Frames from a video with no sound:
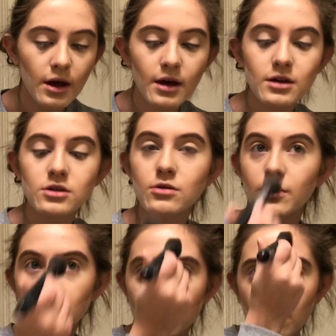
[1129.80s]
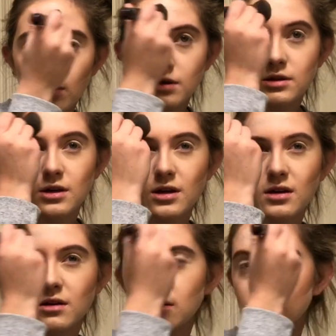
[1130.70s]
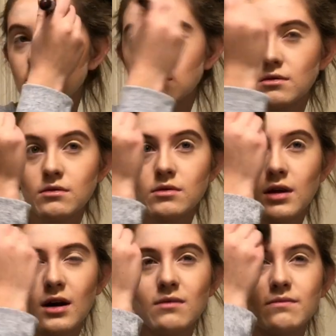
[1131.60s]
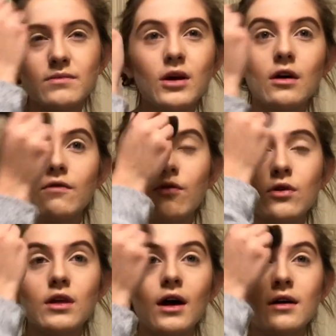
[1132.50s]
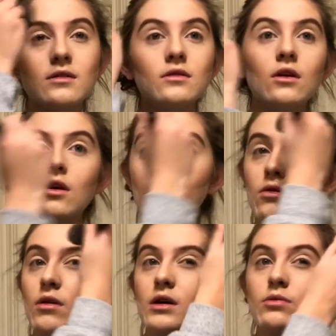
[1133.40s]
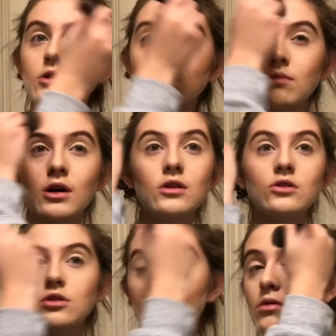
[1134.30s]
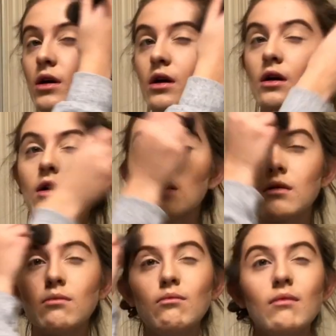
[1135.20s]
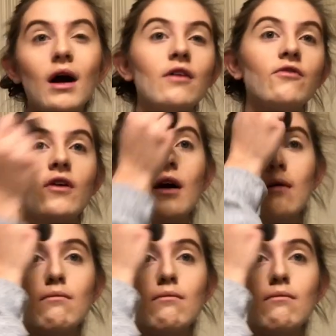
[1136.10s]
It gets super duper greasy, and yeah, not for that. Oh, I put too much. Okay, mattify.